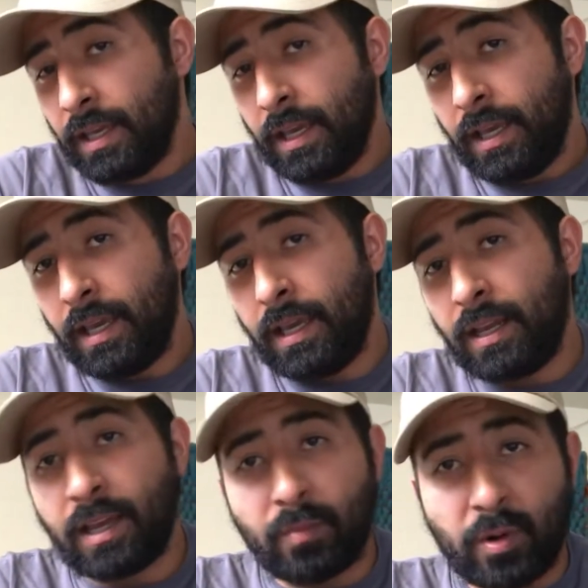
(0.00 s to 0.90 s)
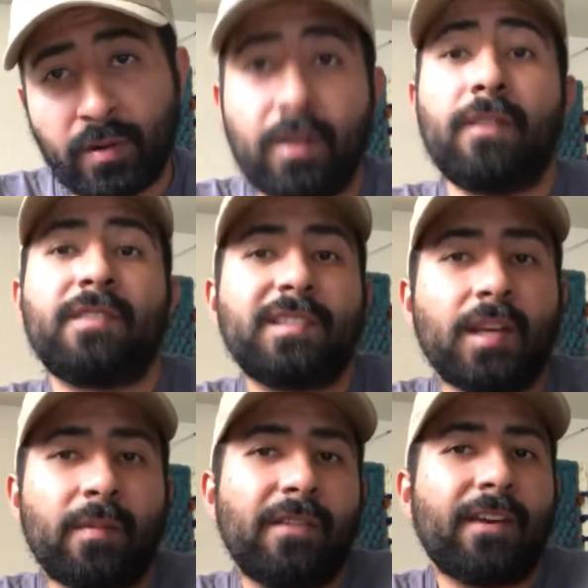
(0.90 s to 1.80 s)
And I got broke enough to
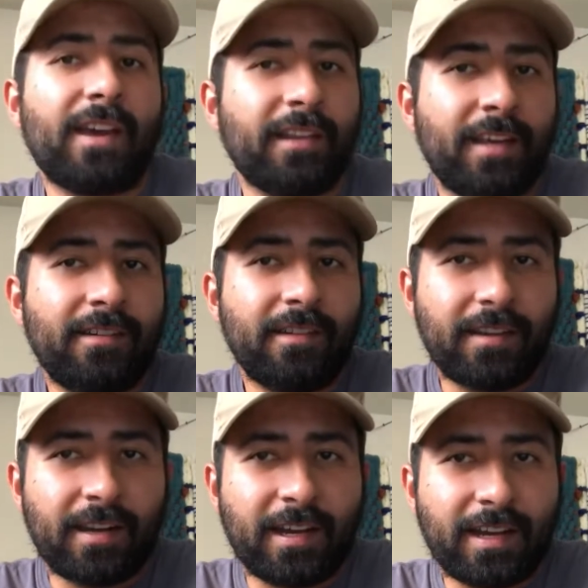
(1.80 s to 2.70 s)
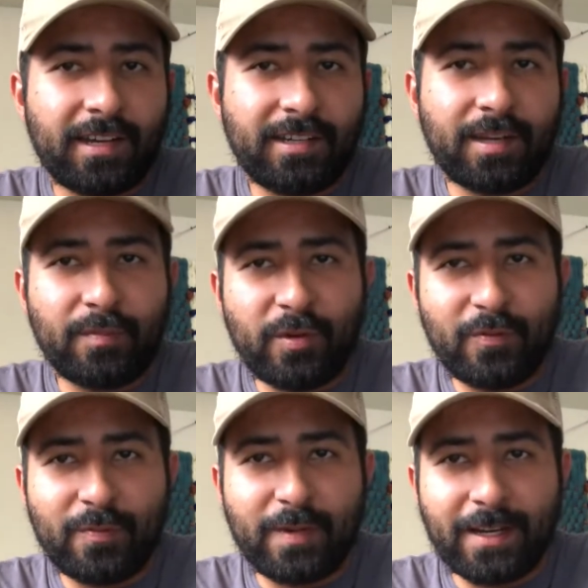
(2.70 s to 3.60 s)
sell my violin. Dumb move,
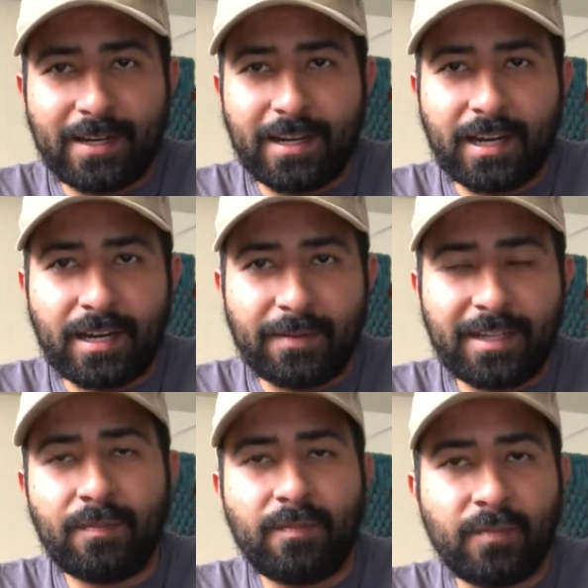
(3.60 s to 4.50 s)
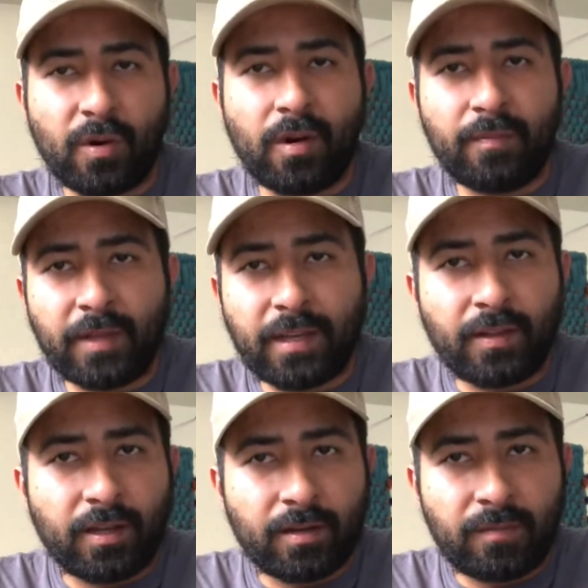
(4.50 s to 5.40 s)
but I did grow up playing a
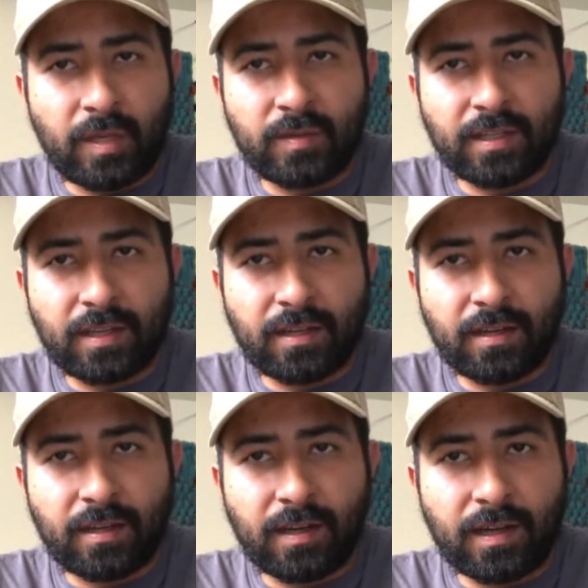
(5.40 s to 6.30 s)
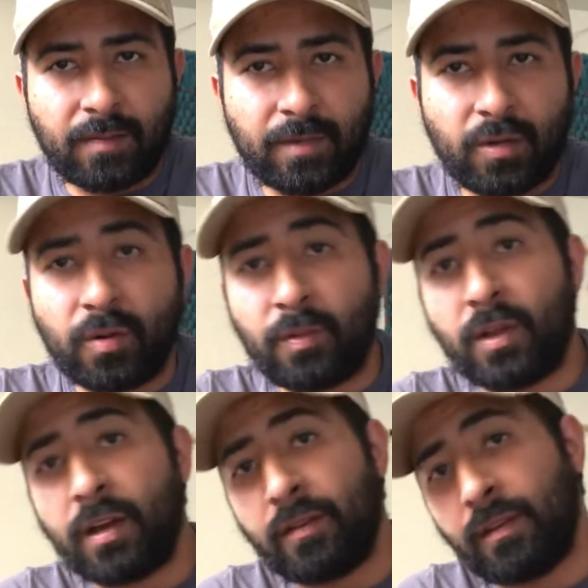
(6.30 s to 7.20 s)
lot of music. I grew
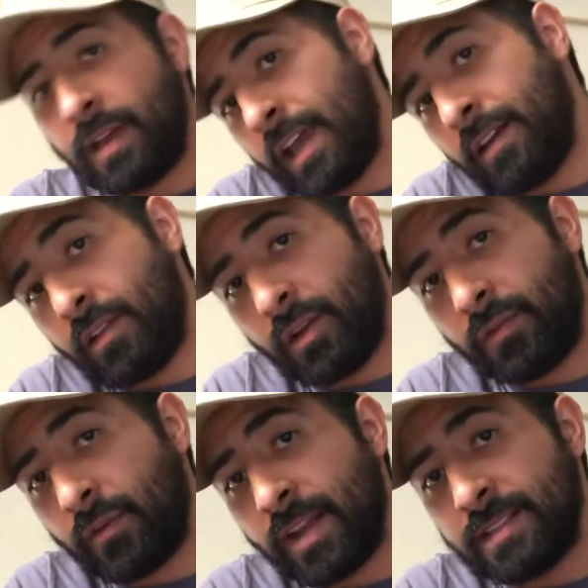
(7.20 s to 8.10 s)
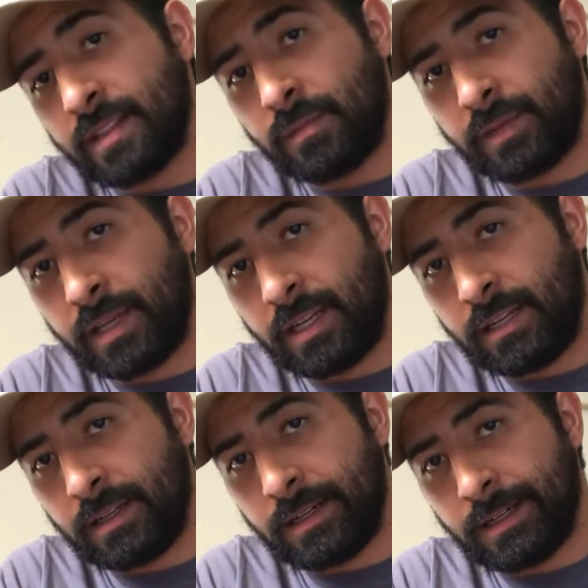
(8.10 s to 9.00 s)
up I had a lot of friends that
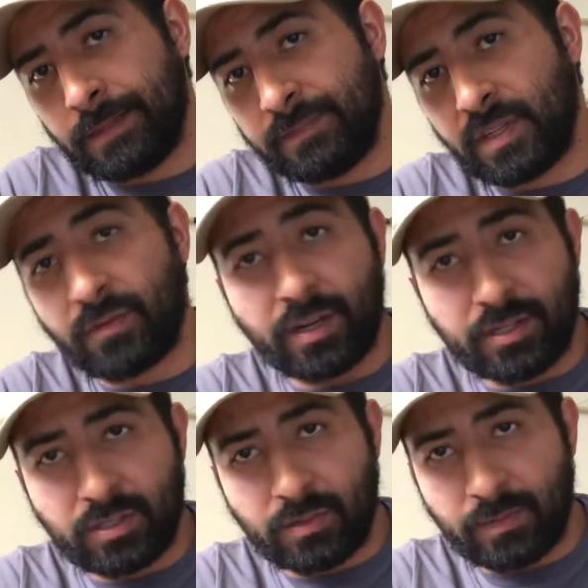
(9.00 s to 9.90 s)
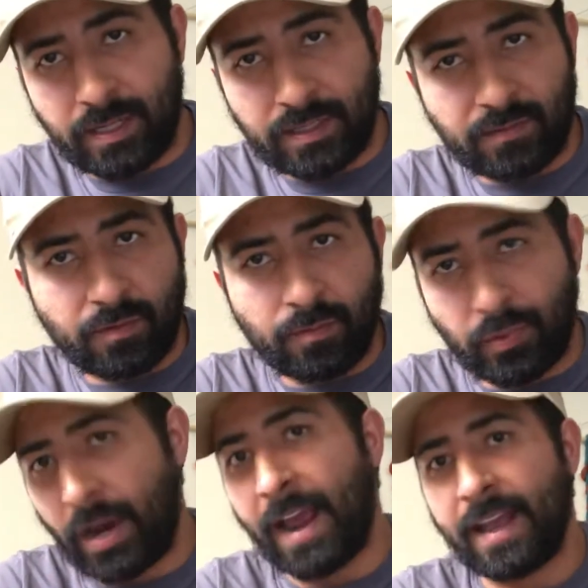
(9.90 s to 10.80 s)
played different instruments, from
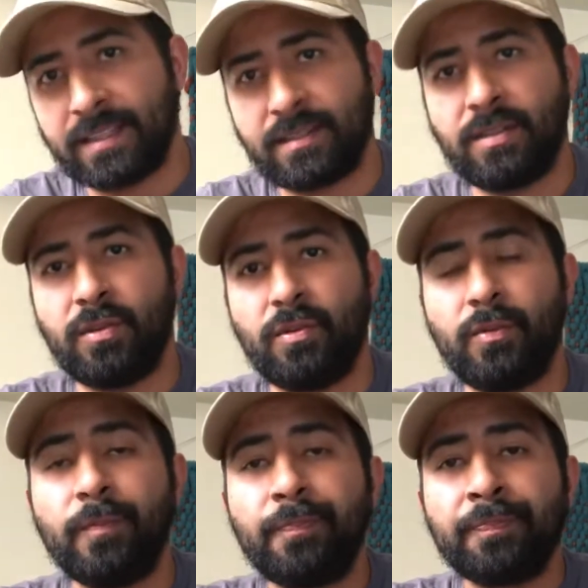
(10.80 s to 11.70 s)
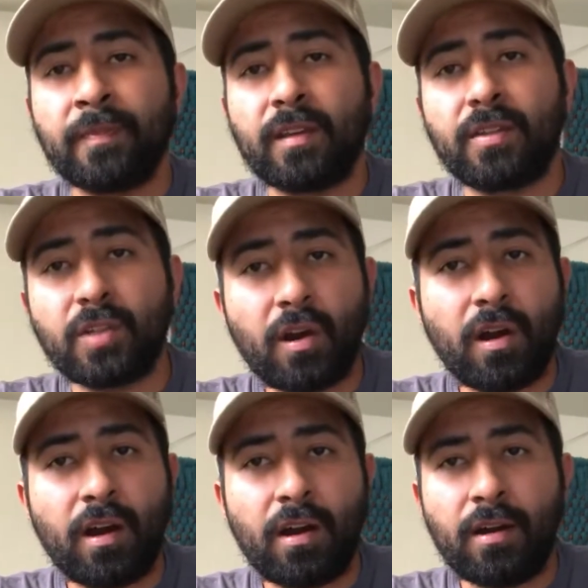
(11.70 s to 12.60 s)
brass to
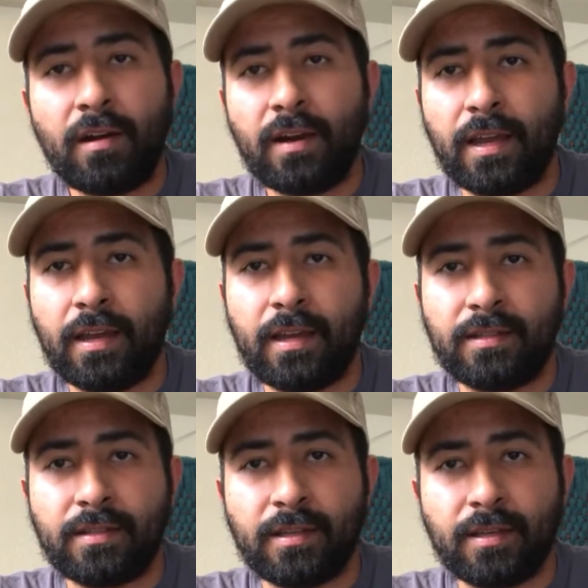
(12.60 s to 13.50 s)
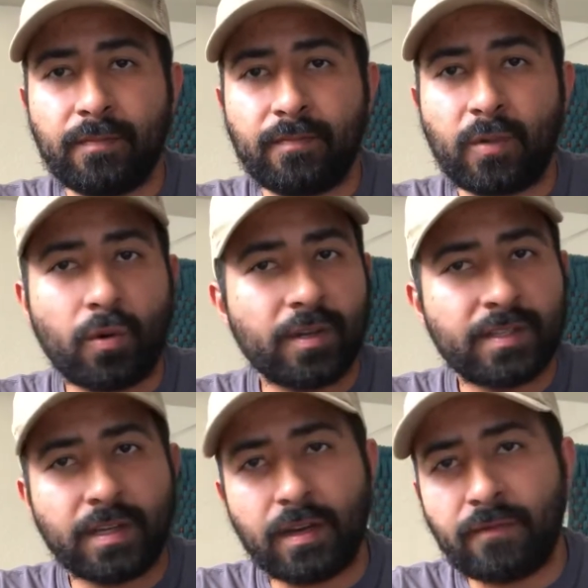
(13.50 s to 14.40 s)
guitar to chorus
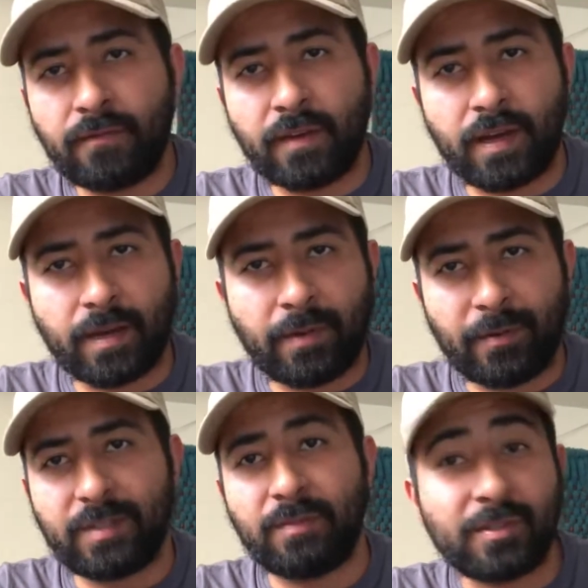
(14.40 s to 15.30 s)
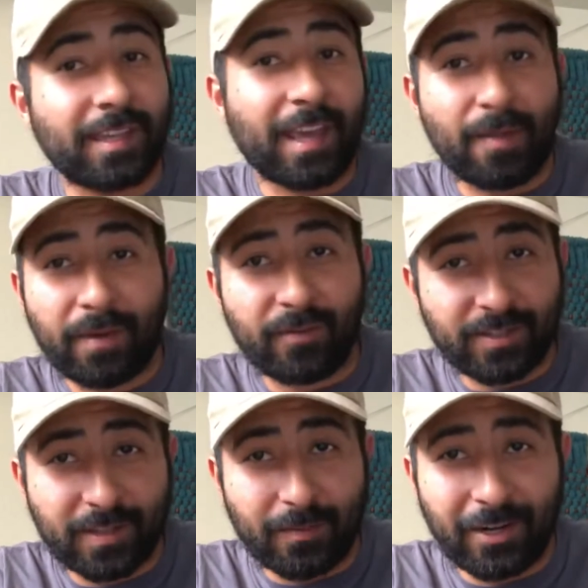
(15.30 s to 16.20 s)
stuff. I went to music camp every
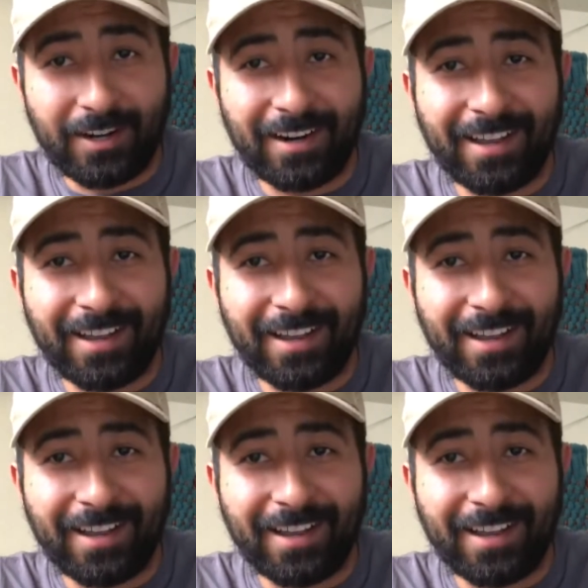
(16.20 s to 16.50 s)
summer.